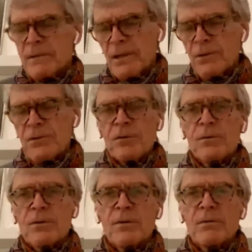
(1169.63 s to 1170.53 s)
Tell the
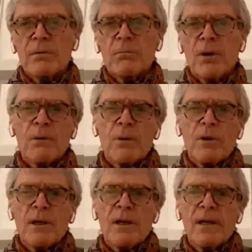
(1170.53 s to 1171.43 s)
truth. Why do we
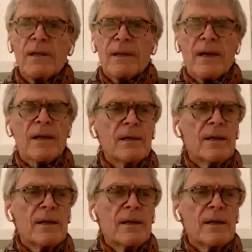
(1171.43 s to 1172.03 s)
want to hide that?